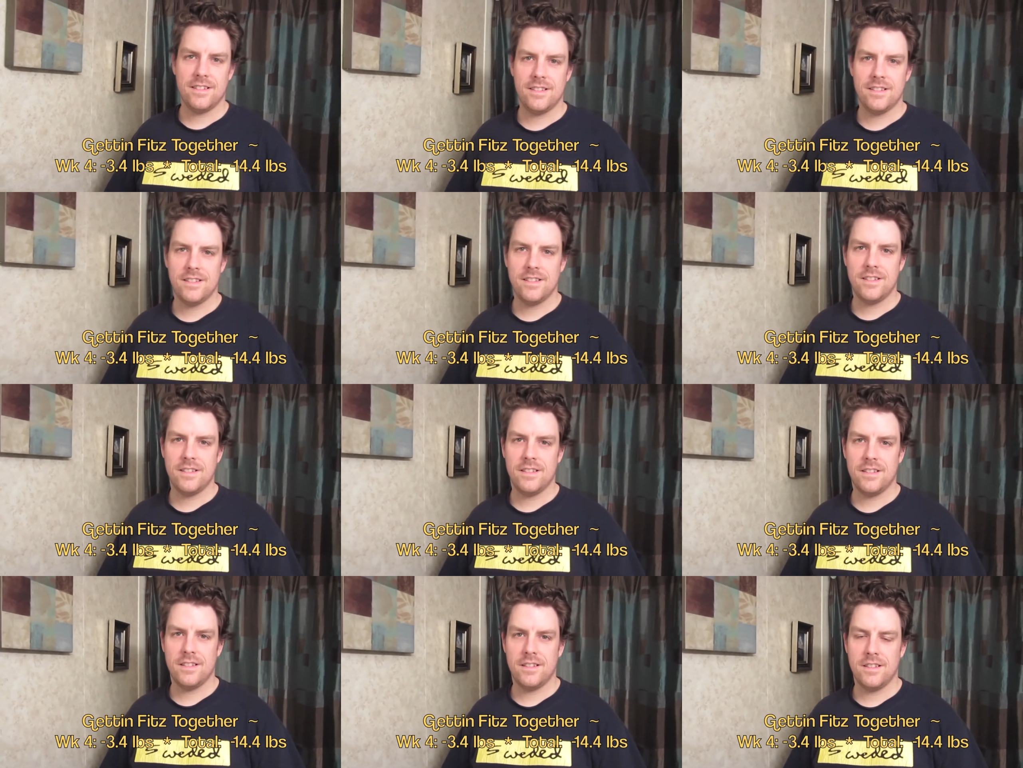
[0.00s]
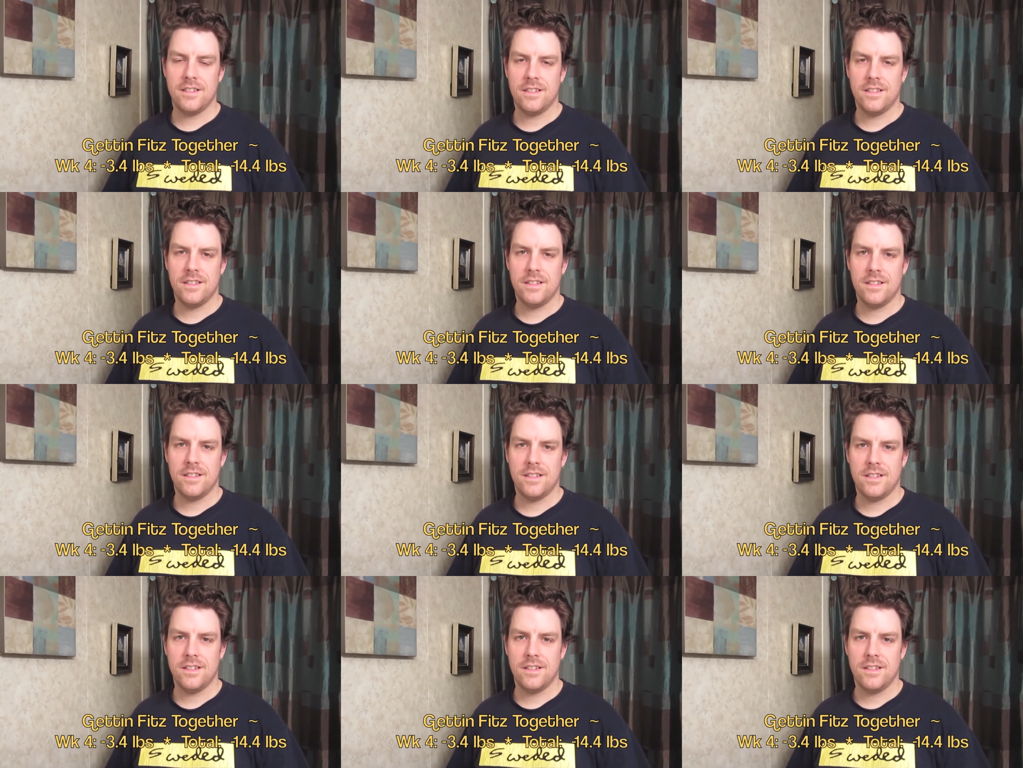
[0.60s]

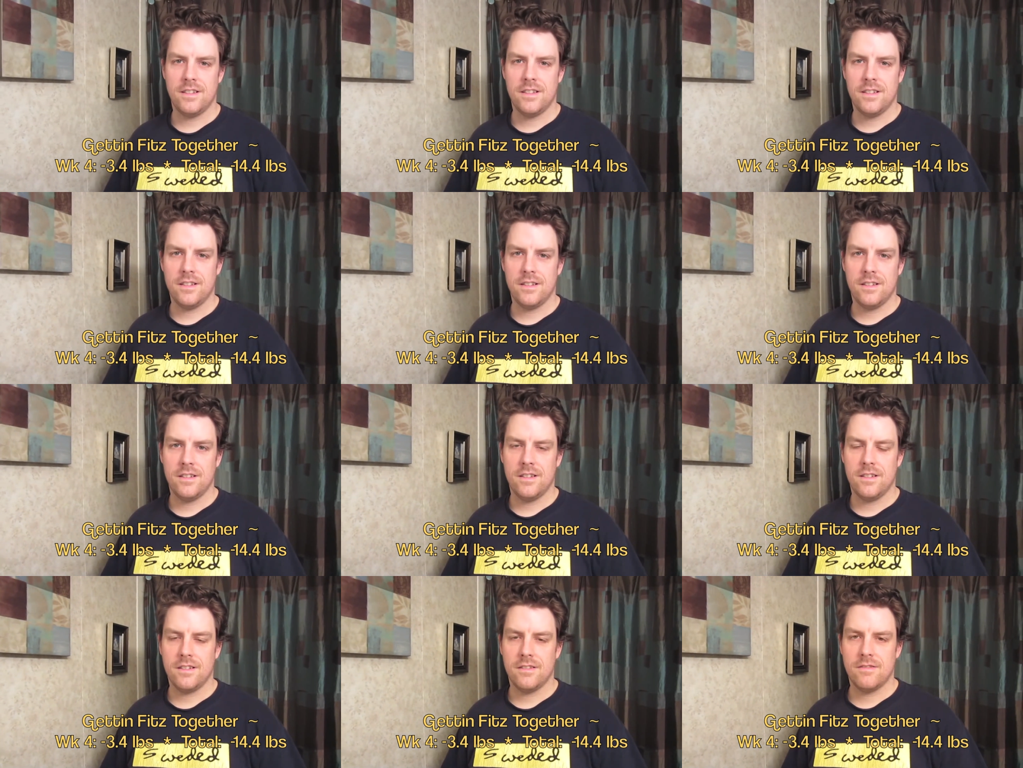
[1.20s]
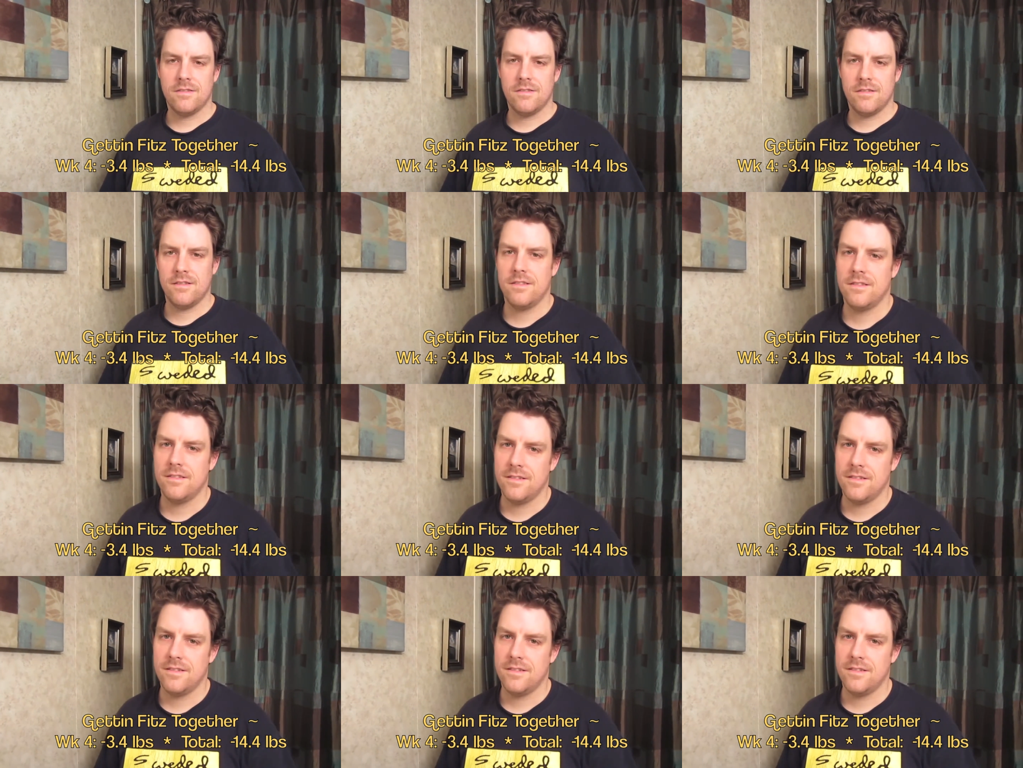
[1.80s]
[no speech]